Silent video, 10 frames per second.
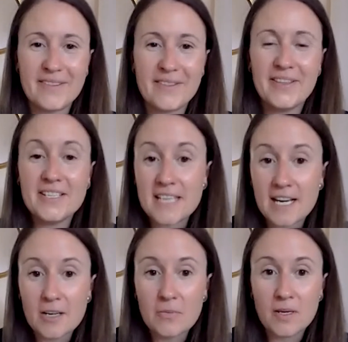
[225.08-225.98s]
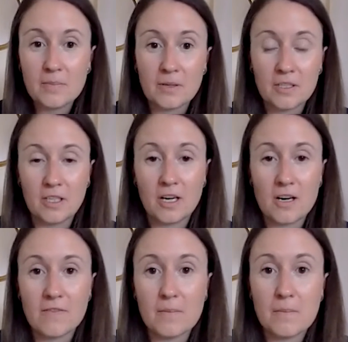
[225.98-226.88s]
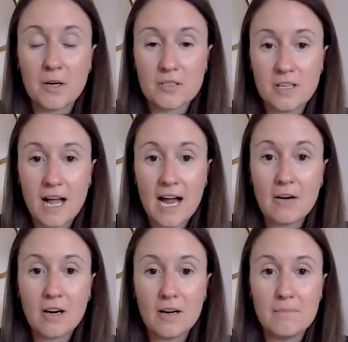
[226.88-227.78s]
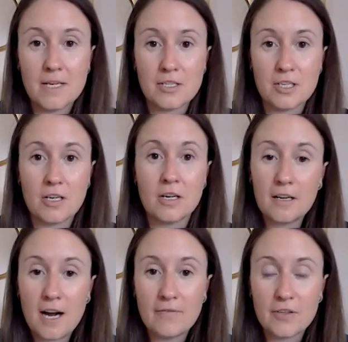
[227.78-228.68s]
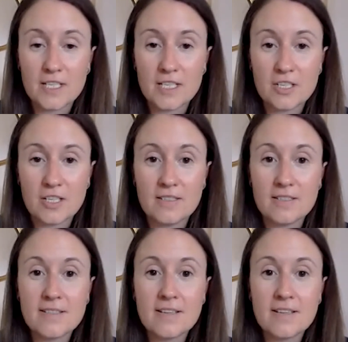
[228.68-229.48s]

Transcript: The data we procure from personal outcome measure conversations